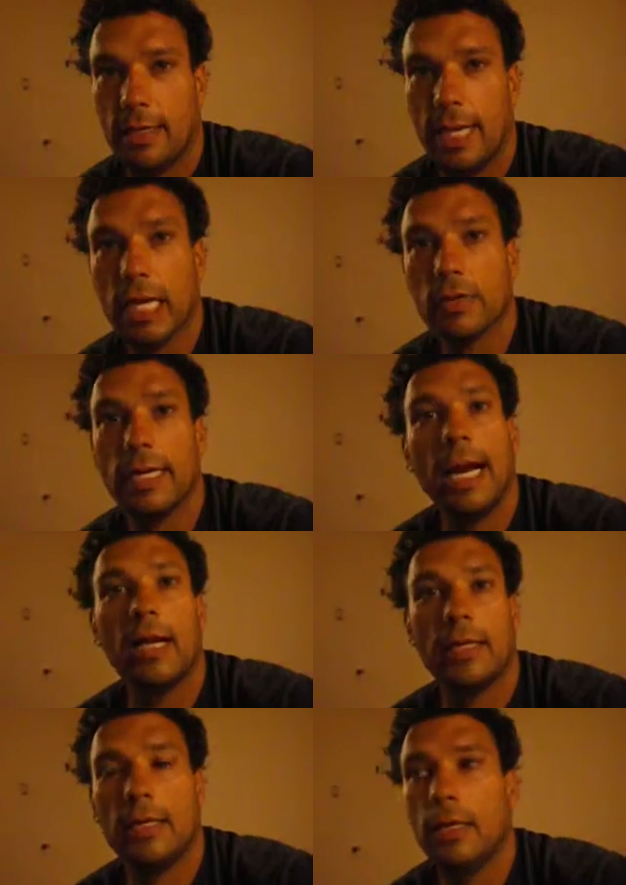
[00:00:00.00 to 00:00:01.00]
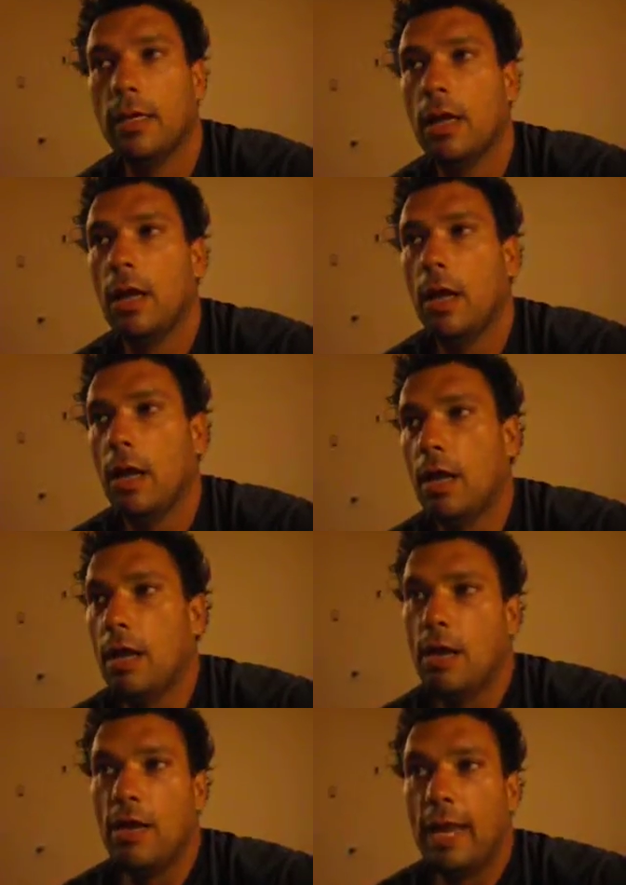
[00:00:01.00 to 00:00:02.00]
in reality,
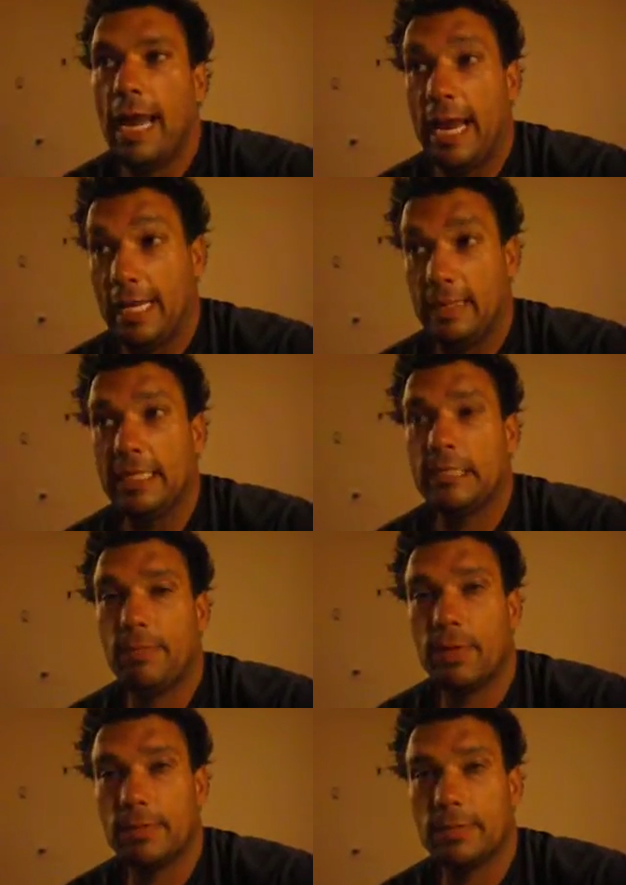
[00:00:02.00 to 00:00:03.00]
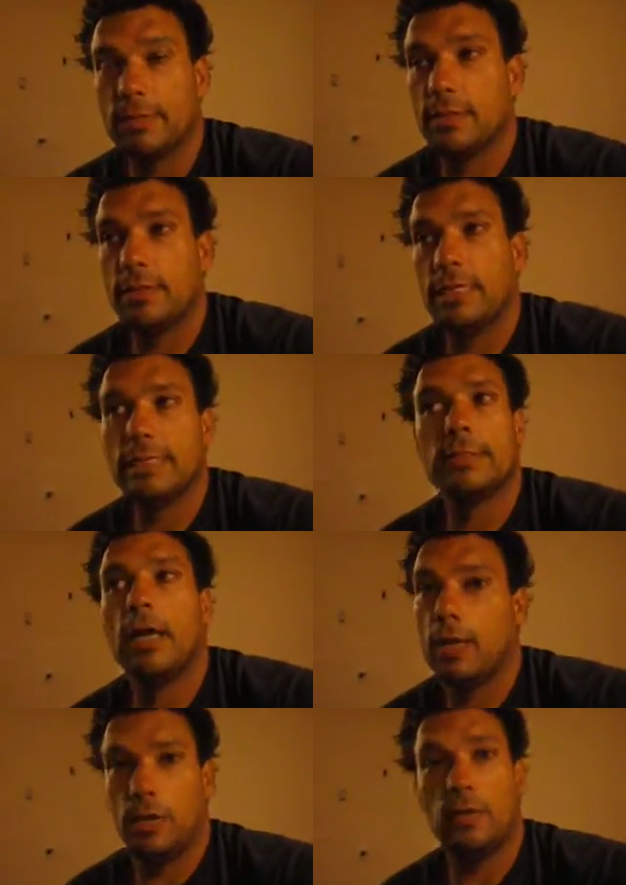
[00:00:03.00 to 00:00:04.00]
and this person is
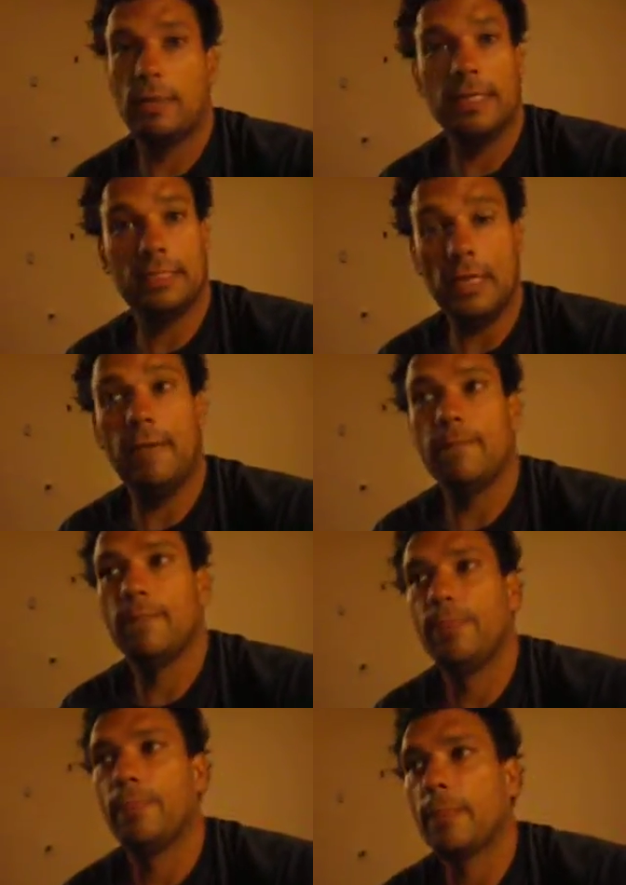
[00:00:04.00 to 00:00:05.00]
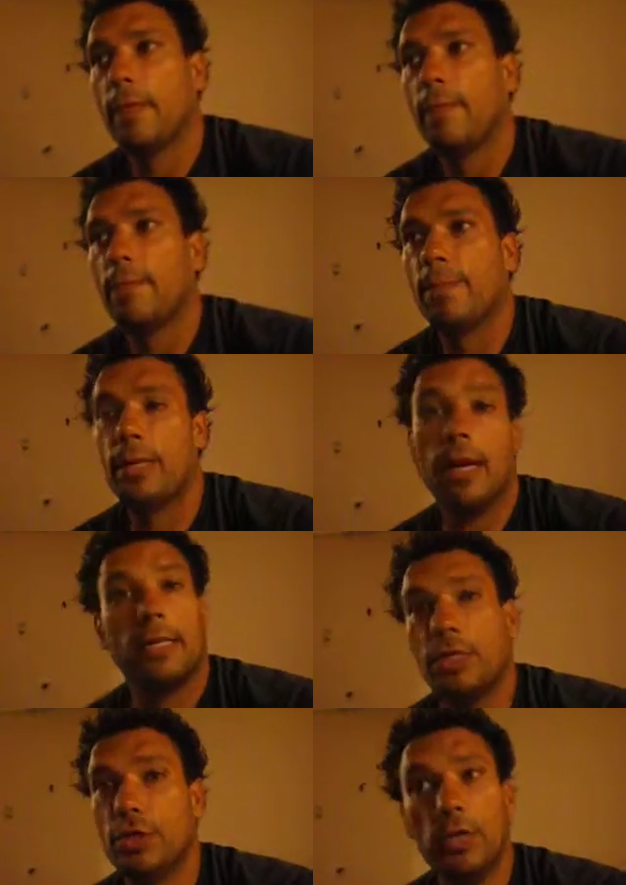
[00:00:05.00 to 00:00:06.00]
not who they seem, but not in
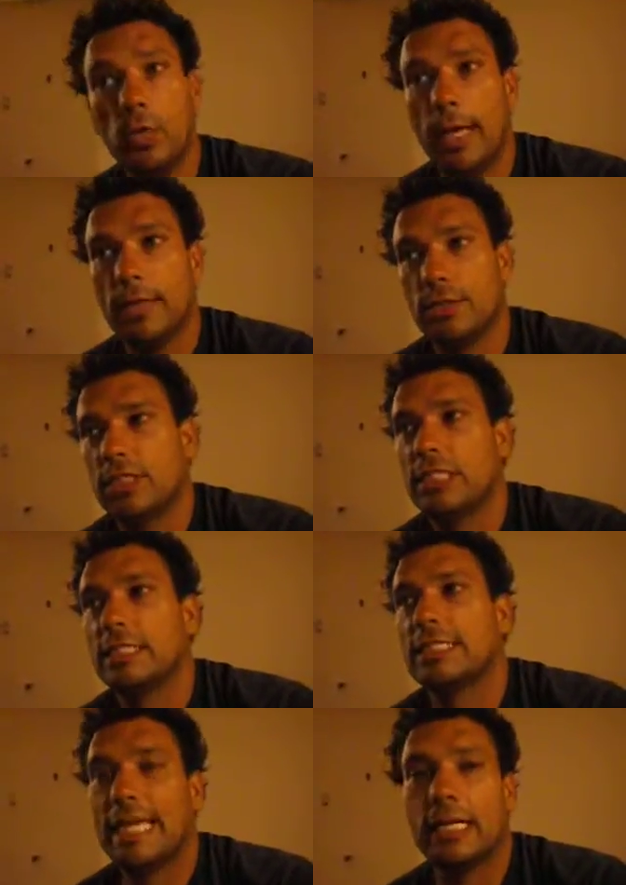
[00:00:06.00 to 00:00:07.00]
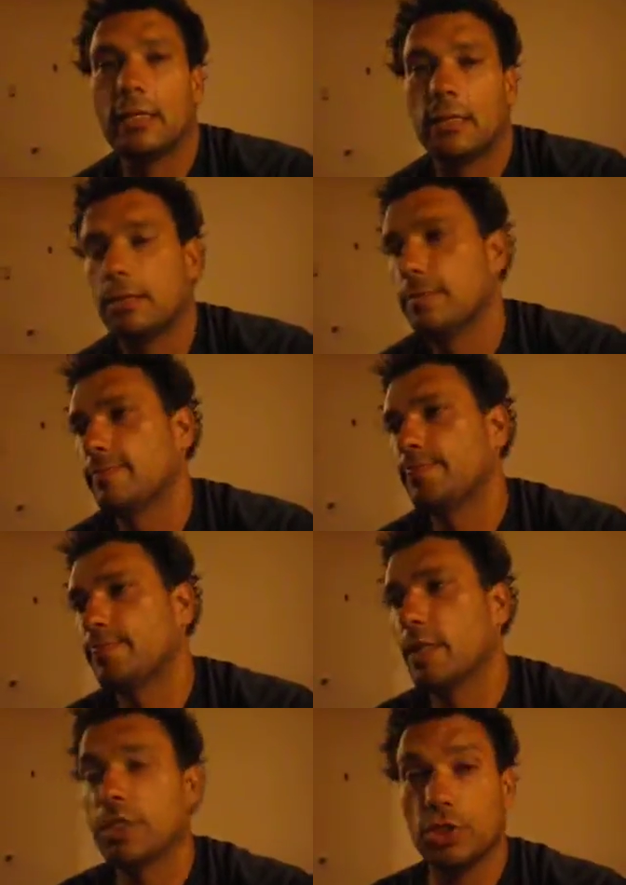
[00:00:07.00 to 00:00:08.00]
a good way. She's scared,
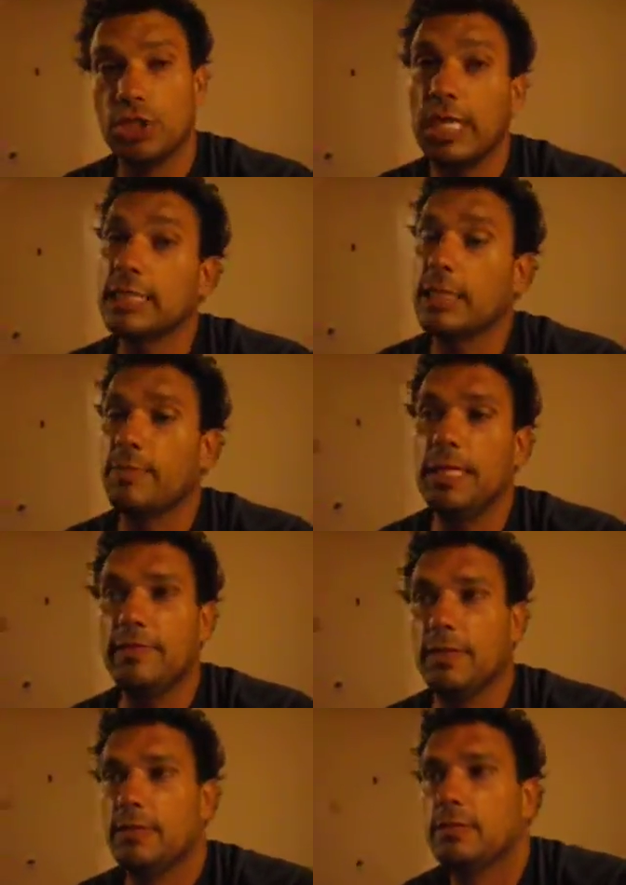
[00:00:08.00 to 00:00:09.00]
so she ends up leaving